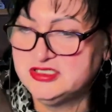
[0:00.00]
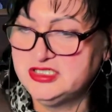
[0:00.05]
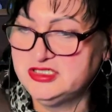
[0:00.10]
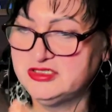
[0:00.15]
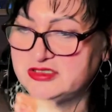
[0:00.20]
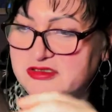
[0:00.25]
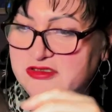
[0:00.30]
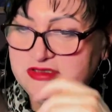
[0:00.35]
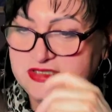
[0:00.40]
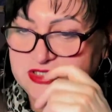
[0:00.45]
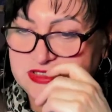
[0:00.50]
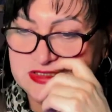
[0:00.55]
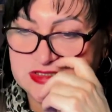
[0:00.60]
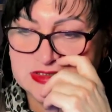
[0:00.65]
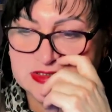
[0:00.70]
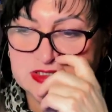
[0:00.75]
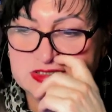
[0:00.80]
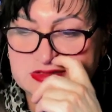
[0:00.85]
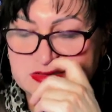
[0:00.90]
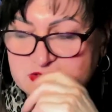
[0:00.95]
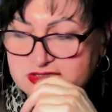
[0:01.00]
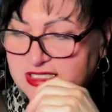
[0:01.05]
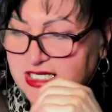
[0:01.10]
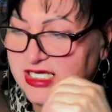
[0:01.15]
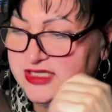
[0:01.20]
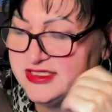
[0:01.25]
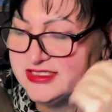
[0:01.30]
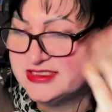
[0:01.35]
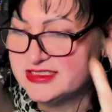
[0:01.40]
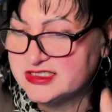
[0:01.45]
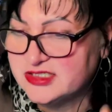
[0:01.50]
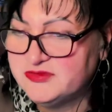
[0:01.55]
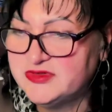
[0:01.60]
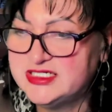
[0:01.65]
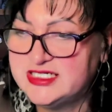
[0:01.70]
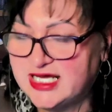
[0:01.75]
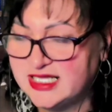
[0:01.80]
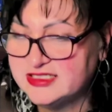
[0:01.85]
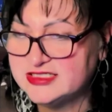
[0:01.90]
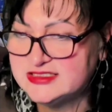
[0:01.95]
This is the
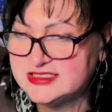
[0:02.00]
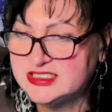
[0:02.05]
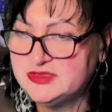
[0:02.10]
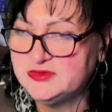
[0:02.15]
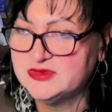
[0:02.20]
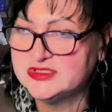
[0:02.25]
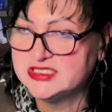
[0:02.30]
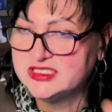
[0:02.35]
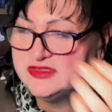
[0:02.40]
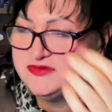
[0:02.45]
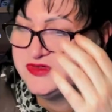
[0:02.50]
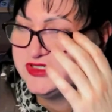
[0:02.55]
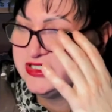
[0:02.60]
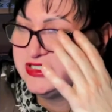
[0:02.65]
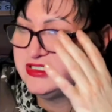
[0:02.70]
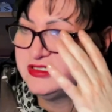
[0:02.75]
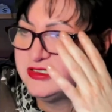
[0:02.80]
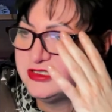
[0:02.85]
reality we live in.